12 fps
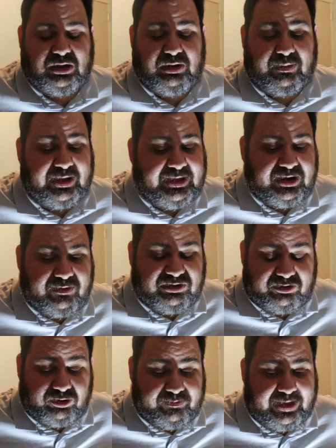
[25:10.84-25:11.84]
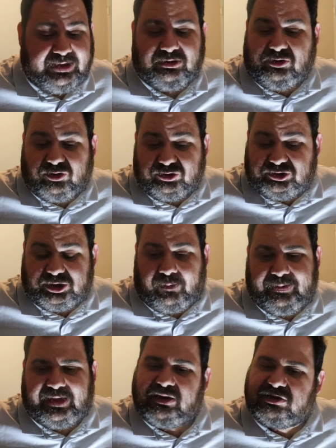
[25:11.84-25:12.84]
Am I going to still make good
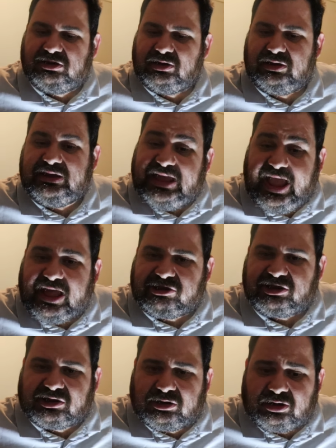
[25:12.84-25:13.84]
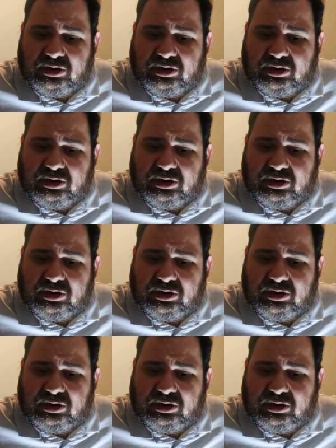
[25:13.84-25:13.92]
topics? Yes.